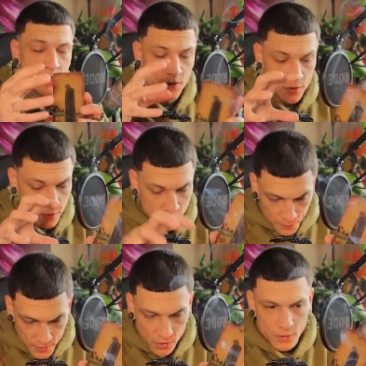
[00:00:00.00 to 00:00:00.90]
in your
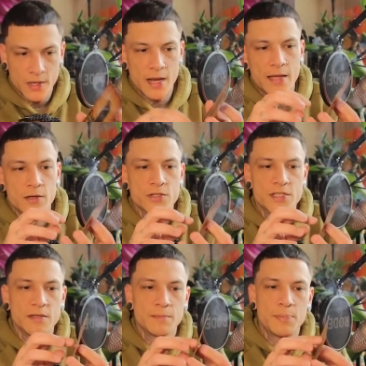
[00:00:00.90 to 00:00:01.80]
current
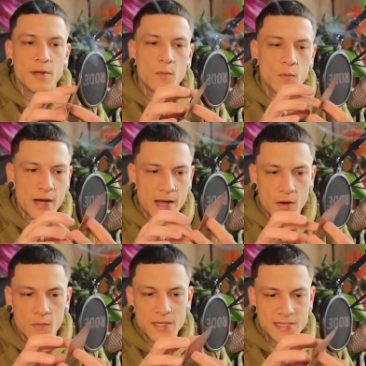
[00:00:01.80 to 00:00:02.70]
energy, but what I
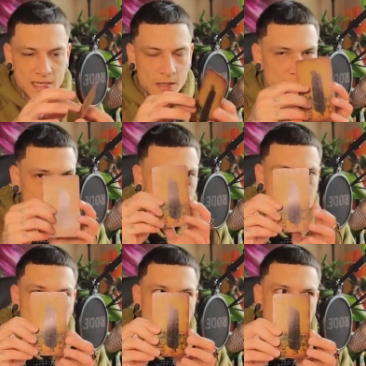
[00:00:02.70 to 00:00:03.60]
always say with
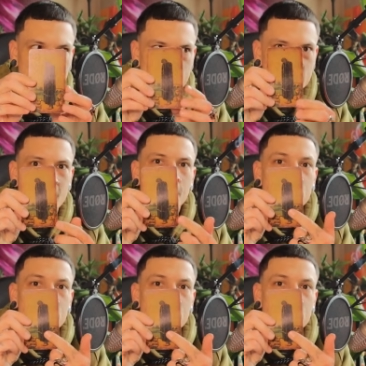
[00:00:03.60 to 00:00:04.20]
this card is